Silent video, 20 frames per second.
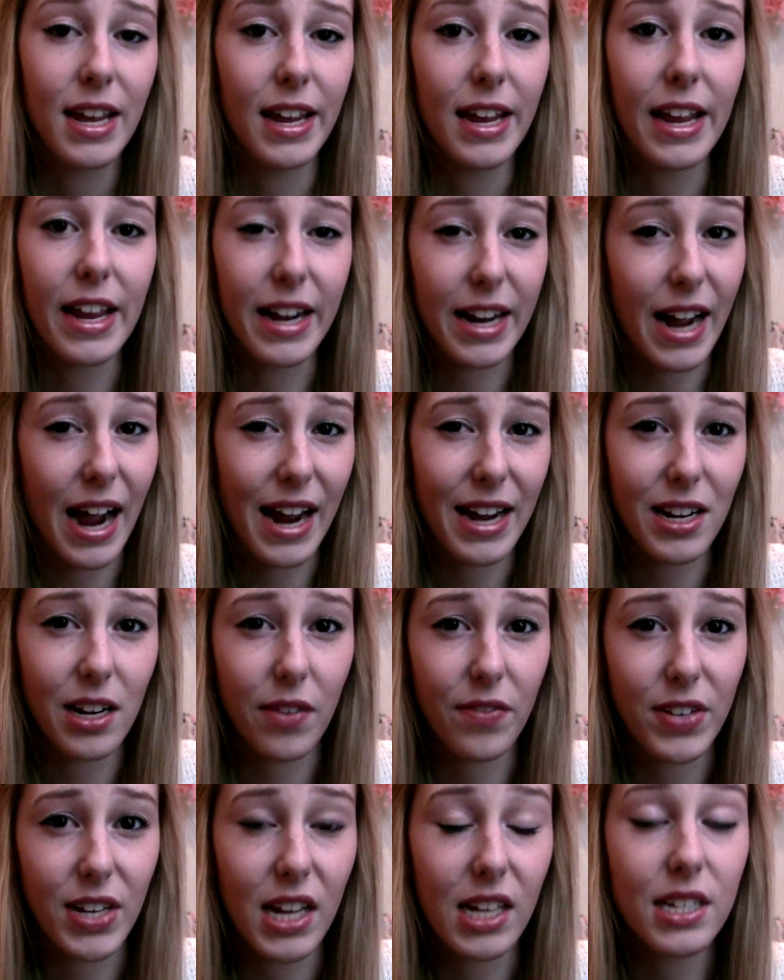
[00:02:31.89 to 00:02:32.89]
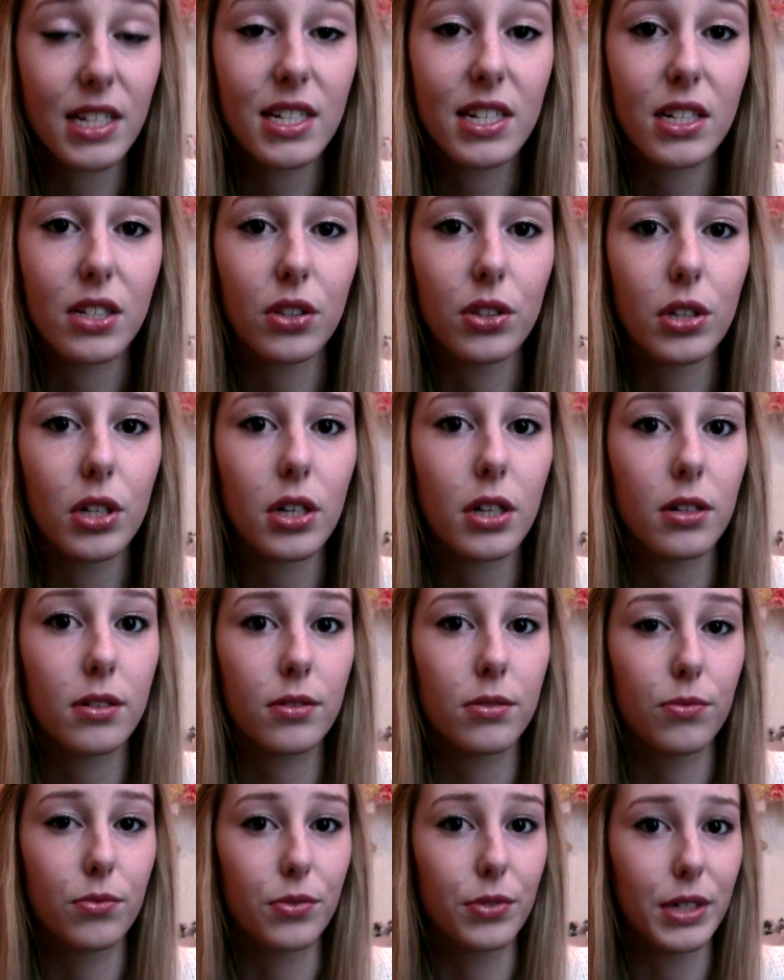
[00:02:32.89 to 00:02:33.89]
It kind of tends to look
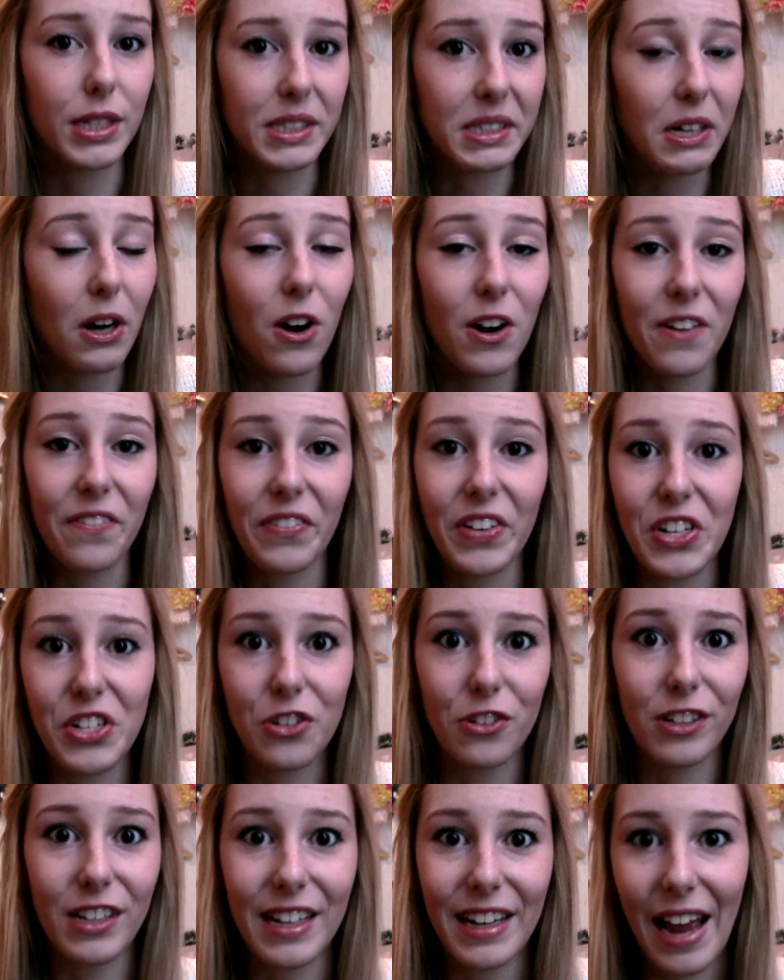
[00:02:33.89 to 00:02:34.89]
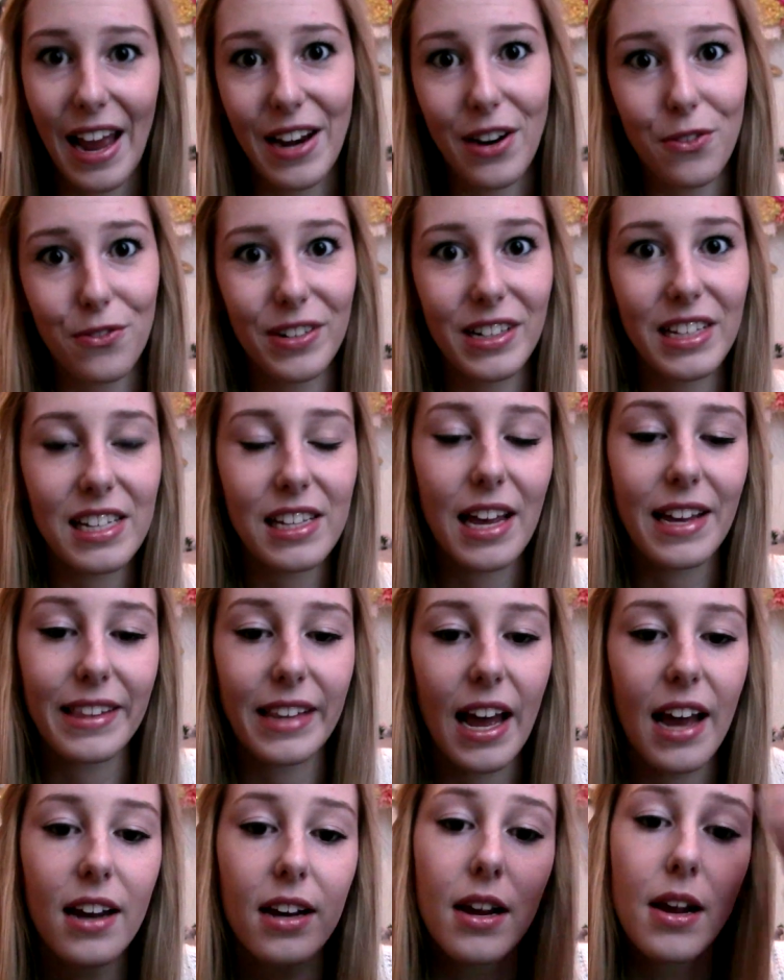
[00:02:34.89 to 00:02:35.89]
really artificial and I don't really like
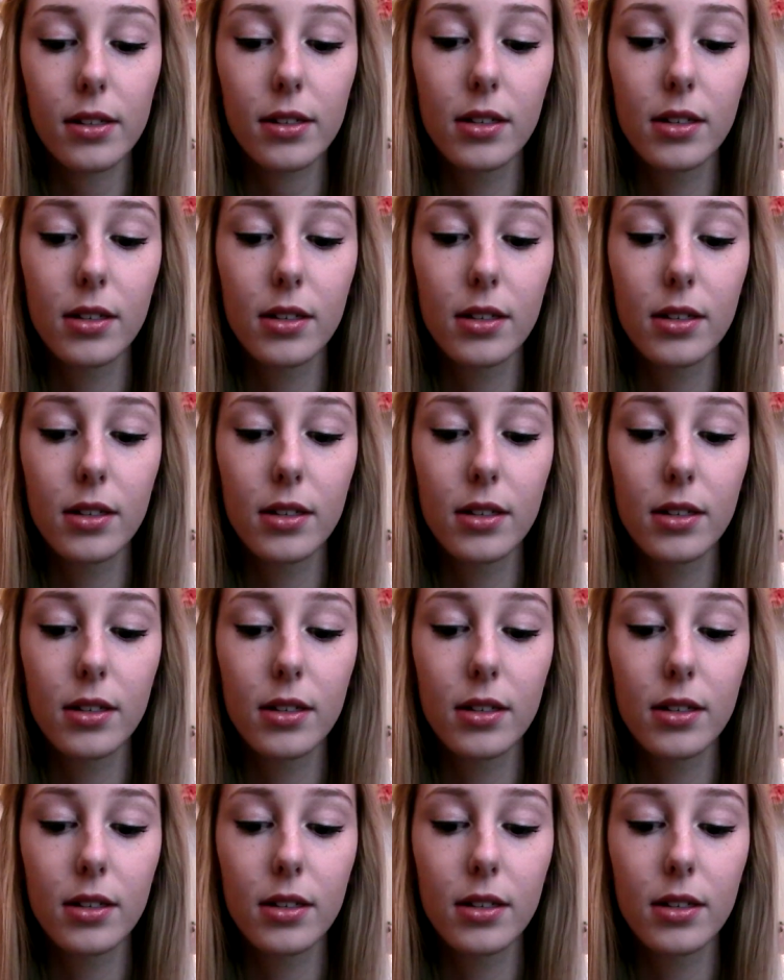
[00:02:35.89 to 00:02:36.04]
that.